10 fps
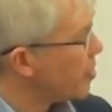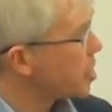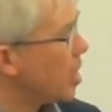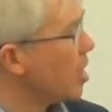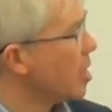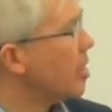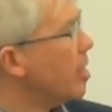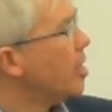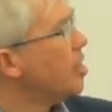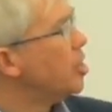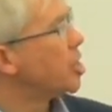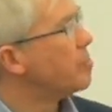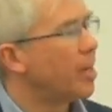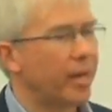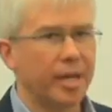of its colour
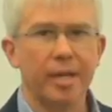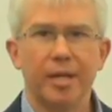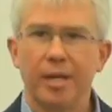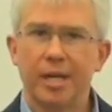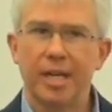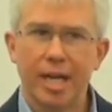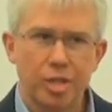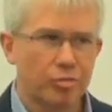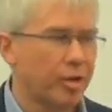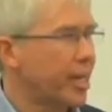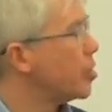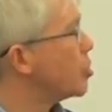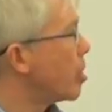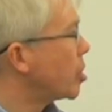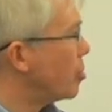just by natural
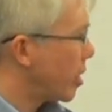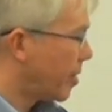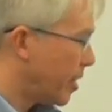nanostructuring